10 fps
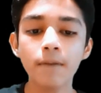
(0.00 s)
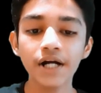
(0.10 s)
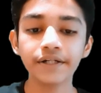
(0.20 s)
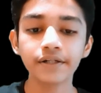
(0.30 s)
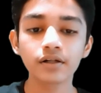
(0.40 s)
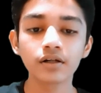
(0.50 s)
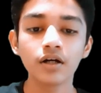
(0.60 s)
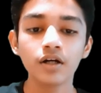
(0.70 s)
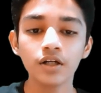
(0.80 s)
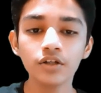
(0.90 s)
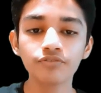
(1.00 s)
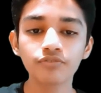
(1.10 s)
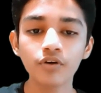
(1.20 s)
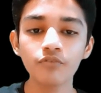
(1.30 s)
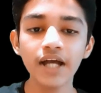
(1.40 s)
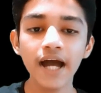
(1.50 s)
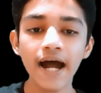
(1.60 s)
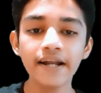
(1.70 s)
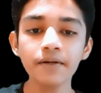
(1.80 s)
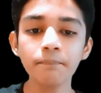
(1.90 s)
But if we
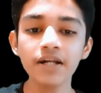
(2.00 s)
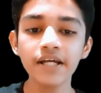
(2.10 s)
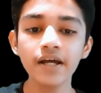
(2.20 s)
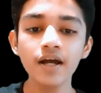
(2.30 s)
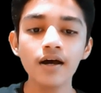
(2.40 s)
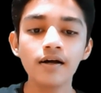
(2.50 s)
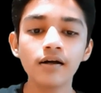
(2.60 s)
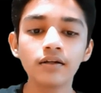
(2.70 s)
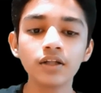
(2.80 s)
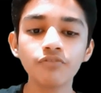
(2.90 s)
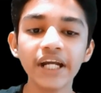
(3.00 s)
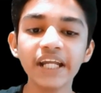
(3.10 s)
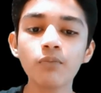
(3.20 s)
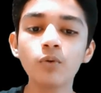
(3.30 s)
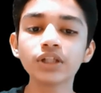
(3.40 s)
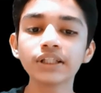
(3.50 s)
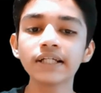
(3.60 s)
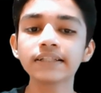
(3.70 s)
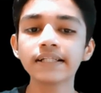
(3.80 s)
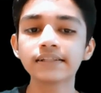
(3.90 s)
hadn't played the waiting moves such
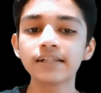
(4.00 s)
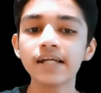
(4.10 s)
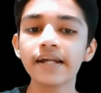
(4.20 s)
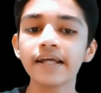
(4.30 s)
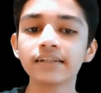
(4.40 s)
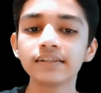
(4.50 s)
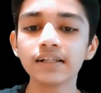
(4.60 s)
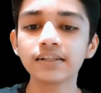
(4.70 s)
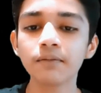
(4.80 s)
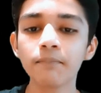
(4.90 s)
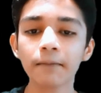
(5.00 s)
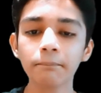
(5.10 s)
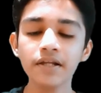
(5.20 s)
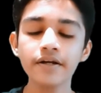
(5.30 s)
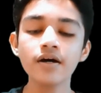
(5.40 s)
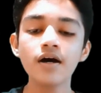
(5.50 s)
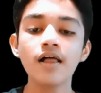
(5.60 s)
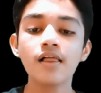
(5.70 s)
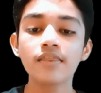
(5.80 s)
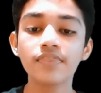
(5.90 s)
as h3 and h6 the black played,
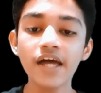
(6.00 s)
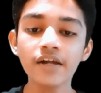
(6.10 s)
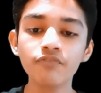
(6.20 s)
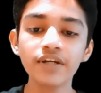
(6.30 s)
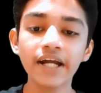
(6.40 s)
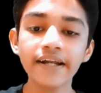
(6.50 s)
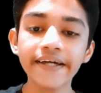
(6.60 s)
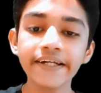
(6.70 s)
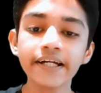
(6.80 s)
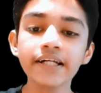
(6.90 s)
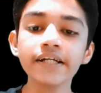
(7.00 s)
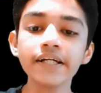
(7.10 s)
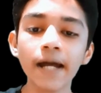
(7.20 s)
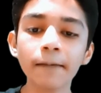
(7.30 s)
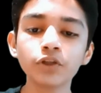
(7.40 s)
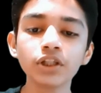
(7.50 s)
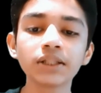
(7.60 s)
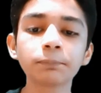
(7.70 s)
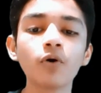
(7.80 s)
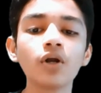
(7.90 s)
then we can directly capture
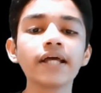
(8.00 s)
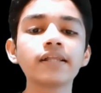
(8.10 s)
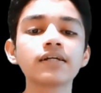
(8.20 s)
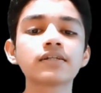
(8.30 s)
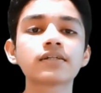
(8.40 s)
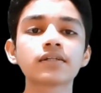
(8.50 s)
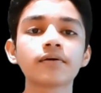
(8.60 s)
this pawn like this.